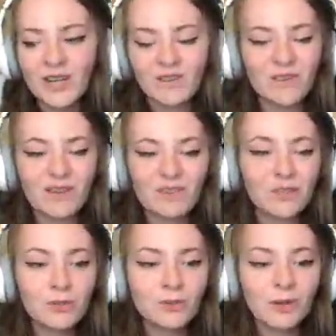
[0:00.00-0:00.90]
If
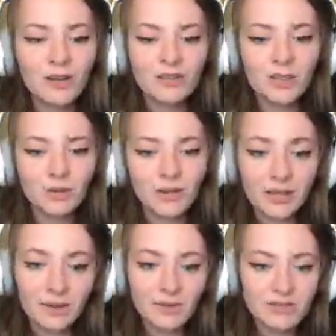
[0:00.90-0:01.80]
you don't
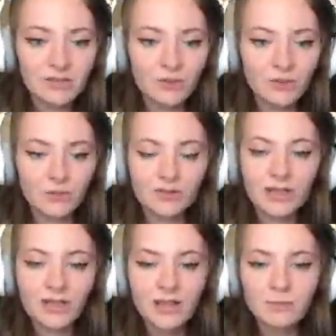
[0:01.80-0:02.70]
like going to school,
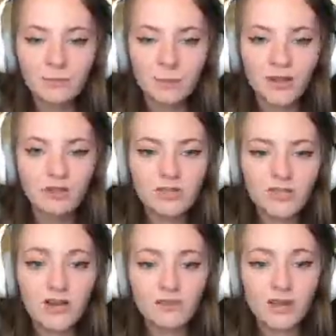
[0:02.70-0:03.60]
bring
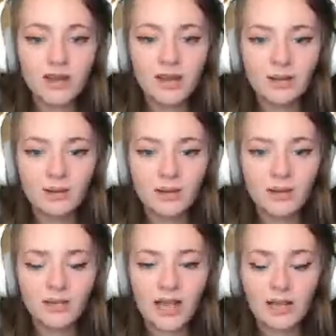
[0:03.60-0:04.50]
yourself
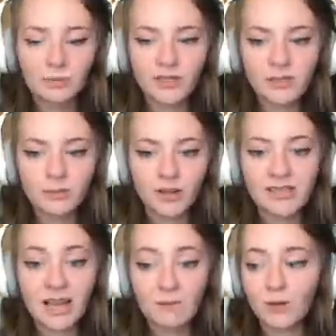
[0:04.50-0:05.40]
a Cadbury spread
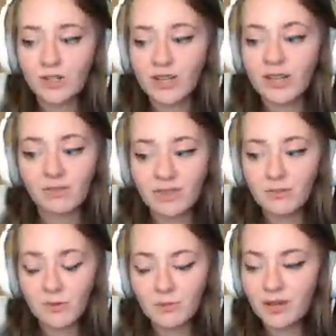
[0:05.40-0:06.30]
sandwich and
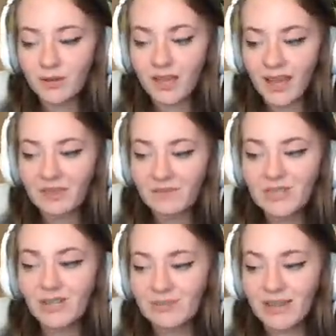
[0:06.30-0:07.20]
everything will be okay.
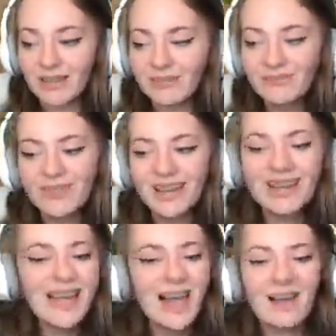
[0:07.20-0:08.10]
Trust me.
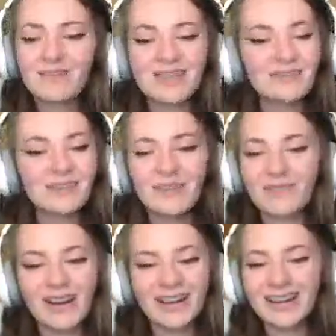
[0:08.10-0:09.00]
Everything will be
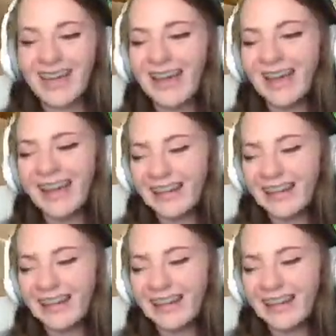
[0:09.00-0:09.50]
fine again.